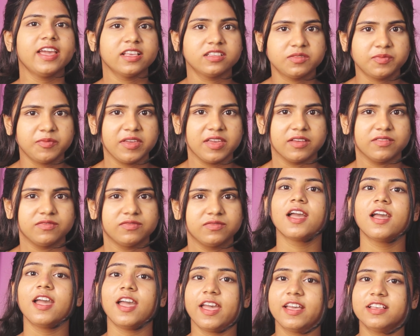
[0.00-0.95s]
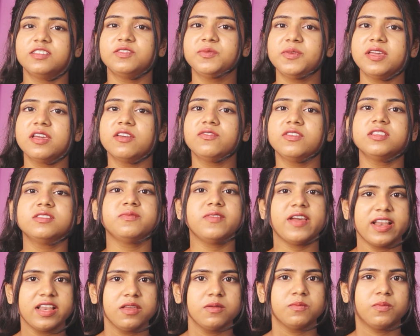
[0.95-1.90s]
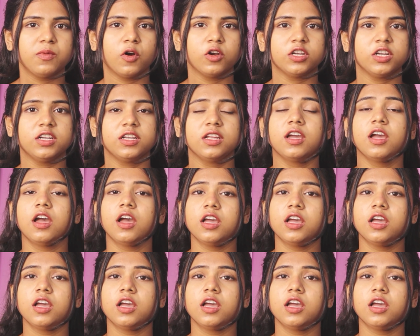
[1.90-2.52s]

SPF. SPF is very important.